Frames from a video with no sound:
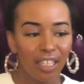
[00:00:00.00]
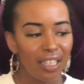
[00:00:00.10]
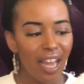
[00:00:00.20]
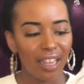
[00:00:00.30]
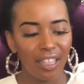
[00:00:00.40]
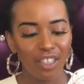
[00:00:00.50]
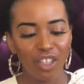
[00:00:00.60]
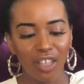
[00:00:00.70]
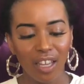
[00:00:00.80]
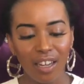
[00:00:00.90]
Yeah, these are
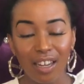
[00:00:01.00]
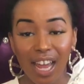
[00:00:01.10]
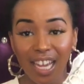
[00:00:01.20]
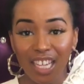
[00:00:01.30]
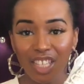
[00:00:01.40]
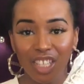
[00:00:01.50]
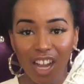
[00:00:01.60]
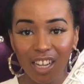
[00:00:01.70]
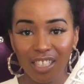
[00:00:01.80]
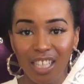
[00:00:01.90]
the Nike
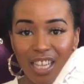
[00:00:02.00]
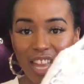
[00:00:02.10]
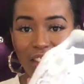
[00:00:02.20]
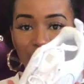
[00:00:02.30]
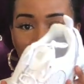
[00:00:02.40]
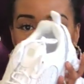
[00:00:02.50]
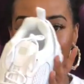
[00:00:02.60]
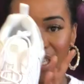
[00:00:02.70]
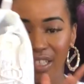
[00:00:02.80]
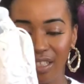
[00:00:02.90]
Shox TL
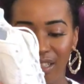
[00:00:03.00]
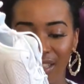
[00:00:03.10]
Novas.